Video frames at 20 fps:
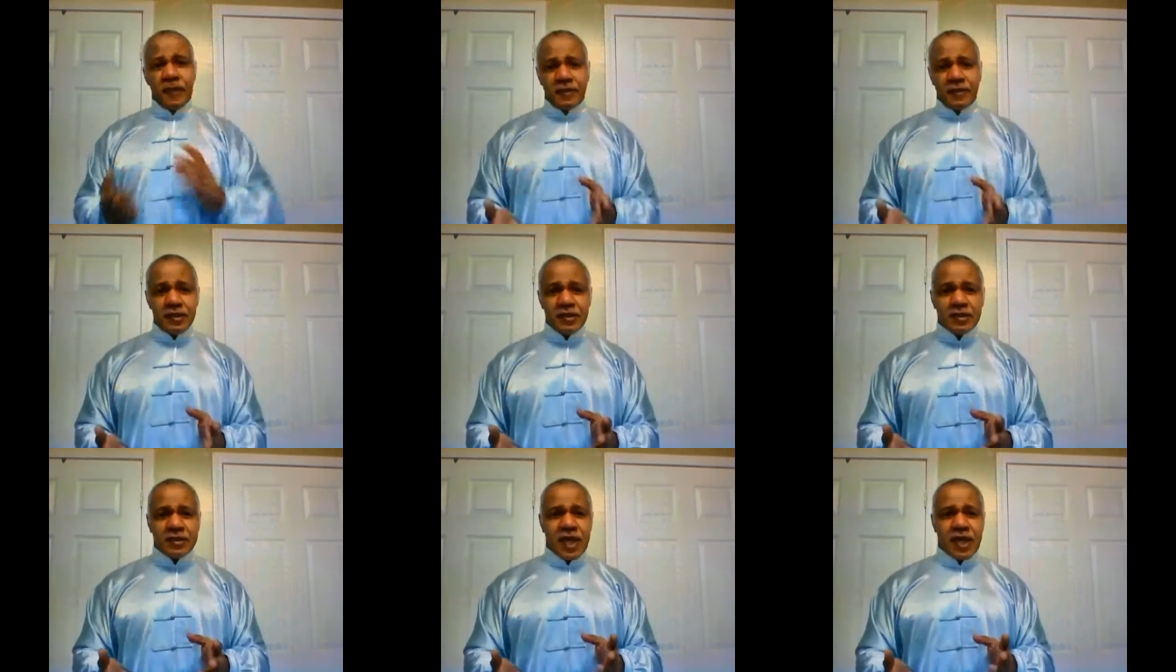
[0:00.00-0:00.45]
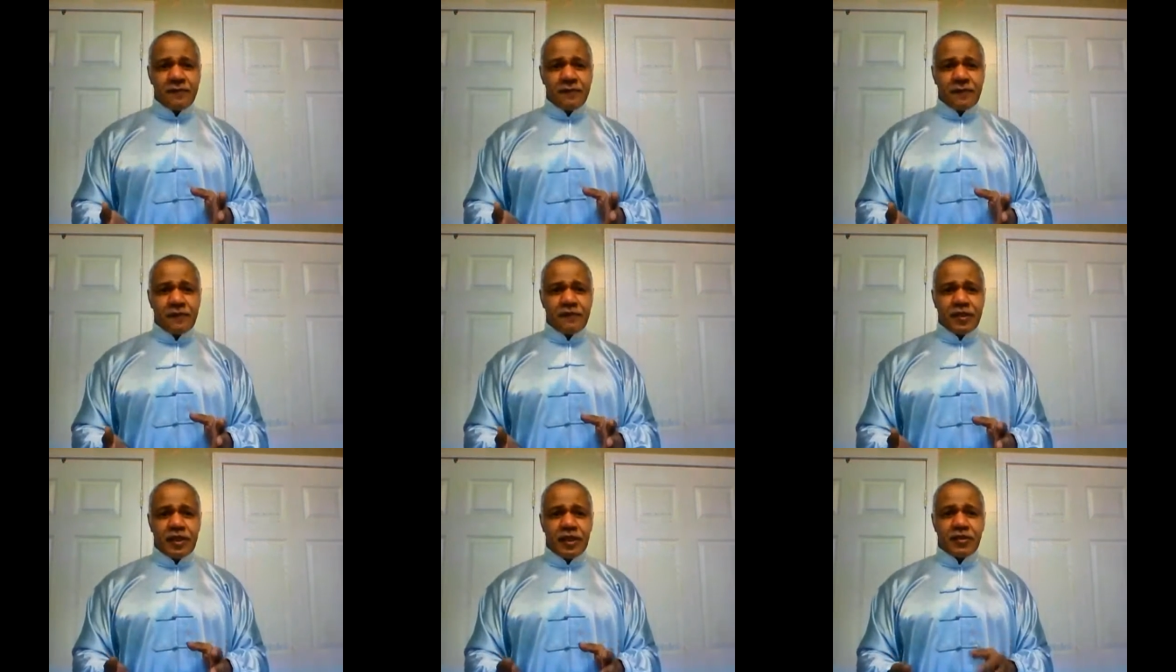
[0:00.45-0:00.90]
This
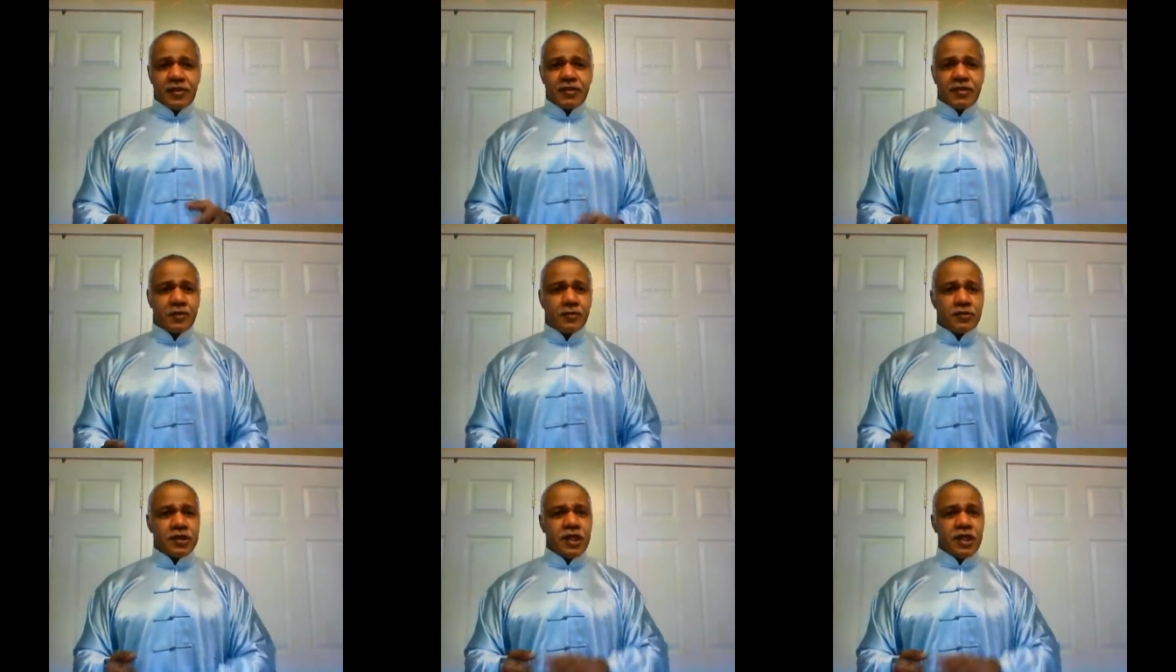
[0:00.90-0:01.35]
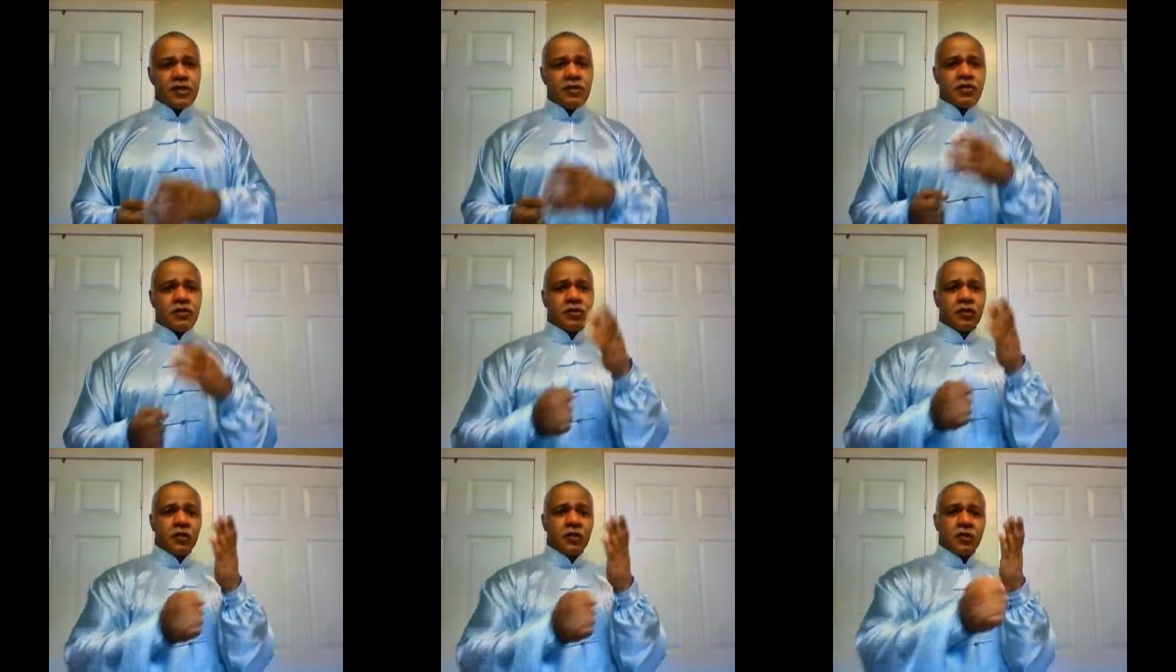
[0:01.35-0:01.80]
type of thing. So
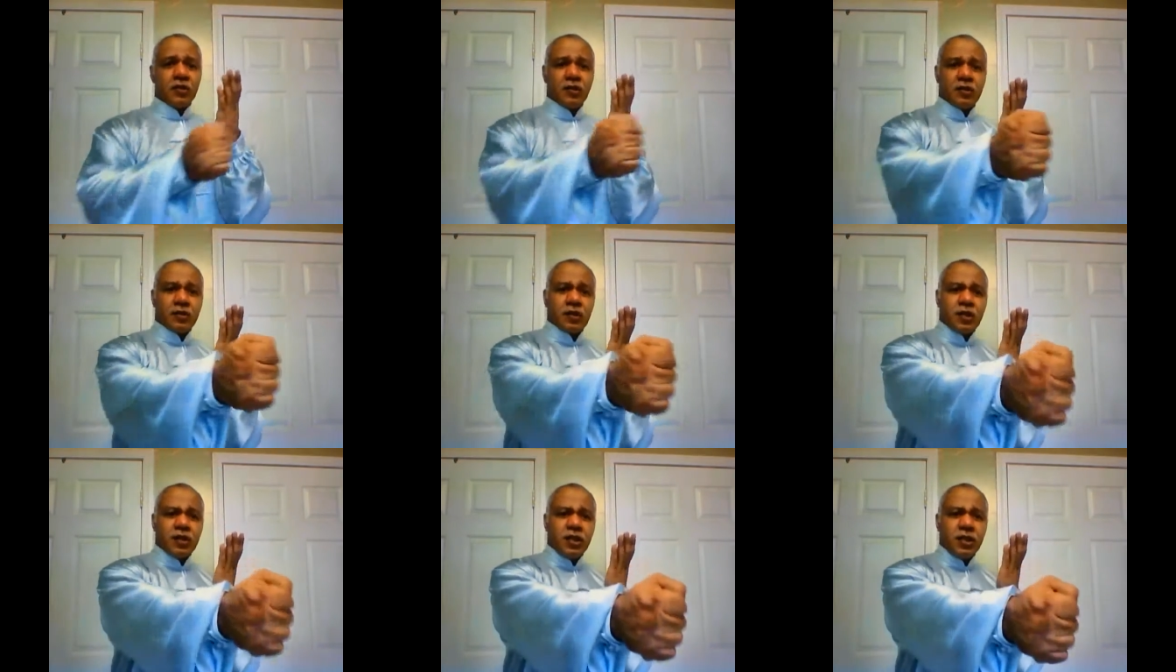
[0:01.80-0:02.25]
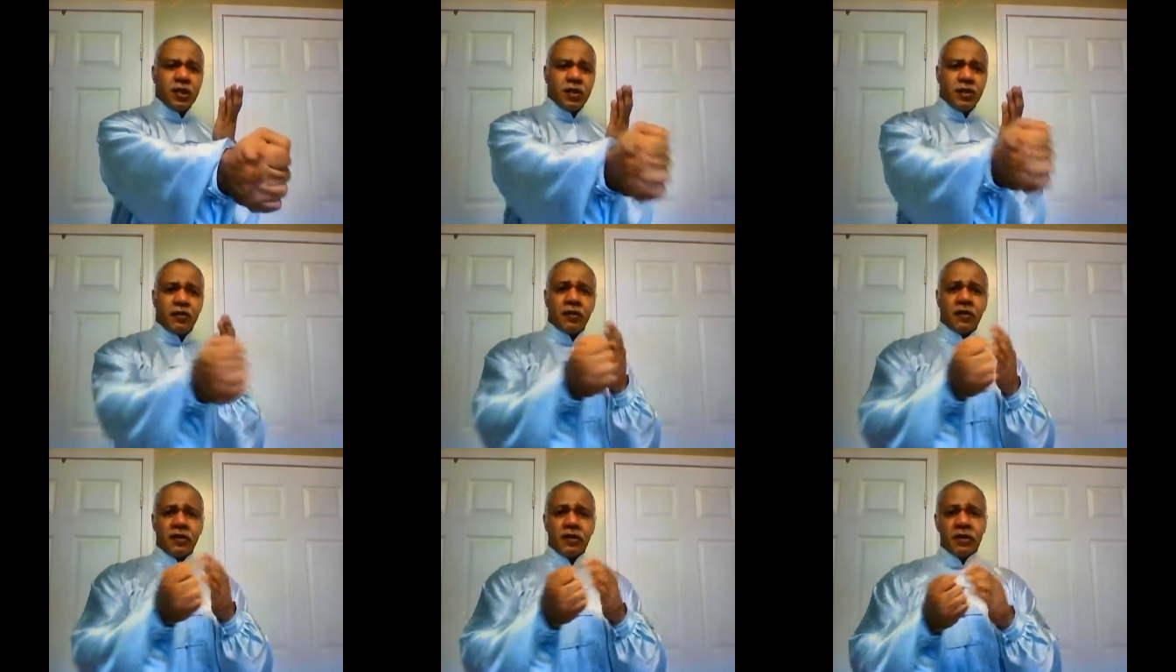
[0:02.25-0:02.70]
Tan Da
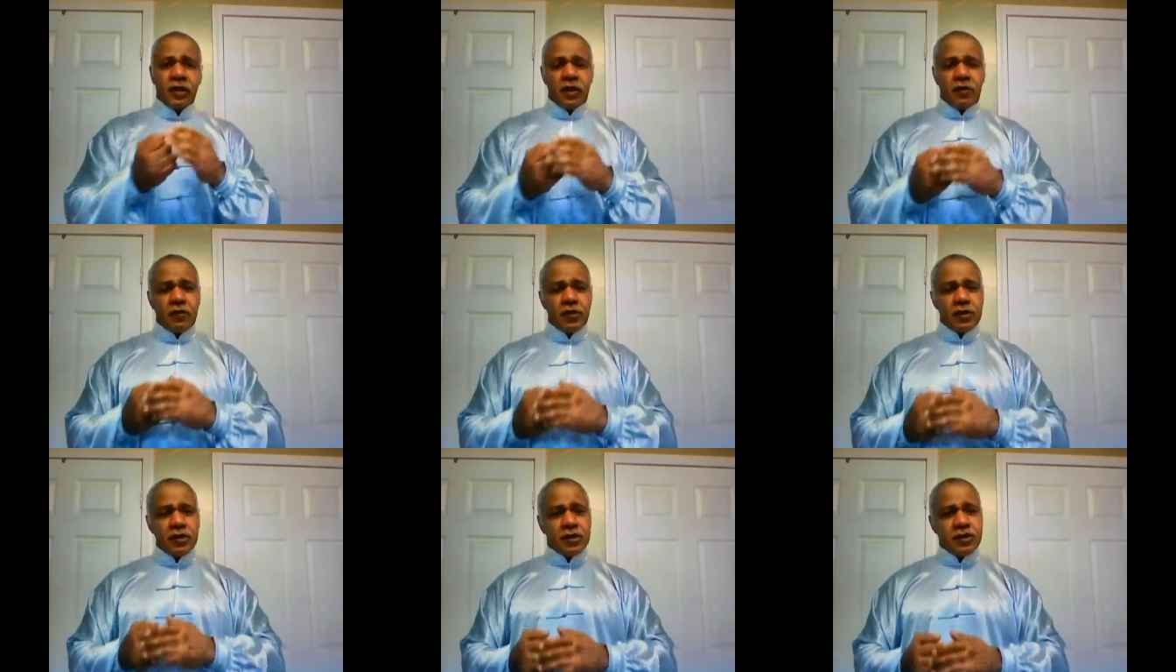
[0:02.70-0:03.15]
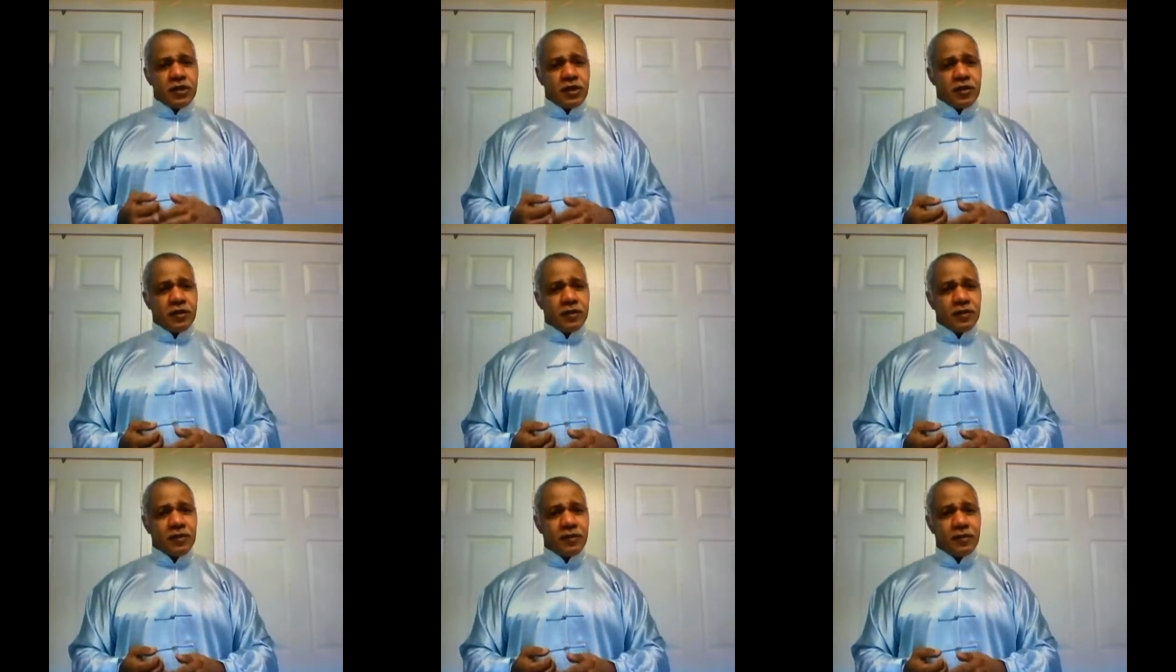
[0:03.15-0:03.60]
here, and when it's
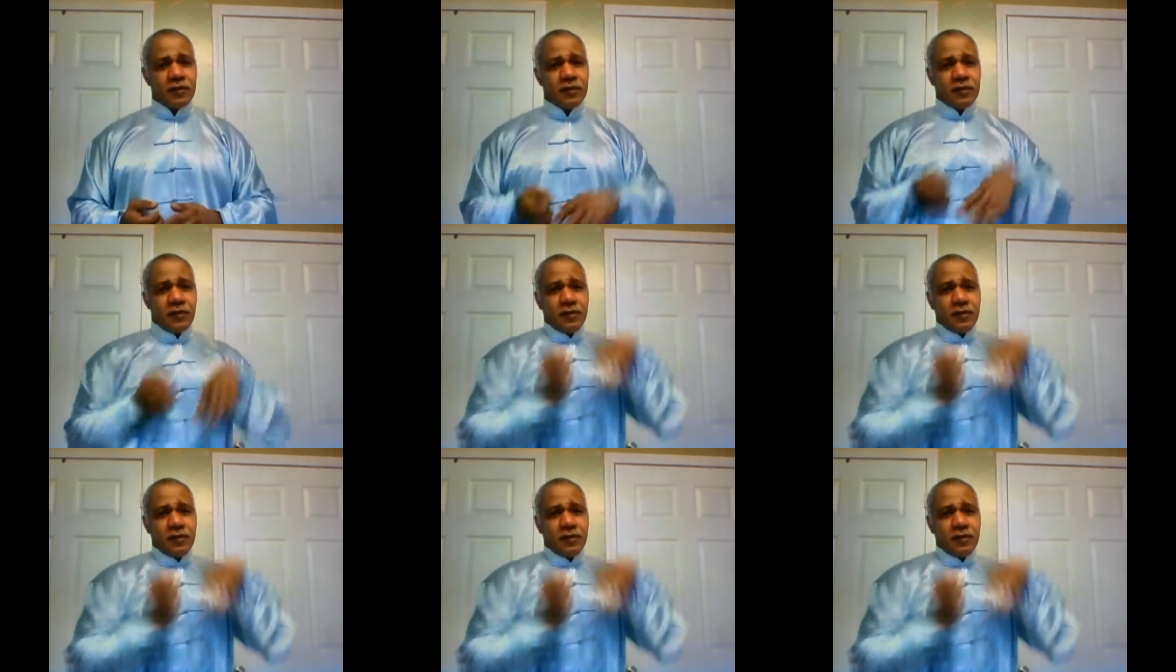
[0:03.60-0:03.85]
done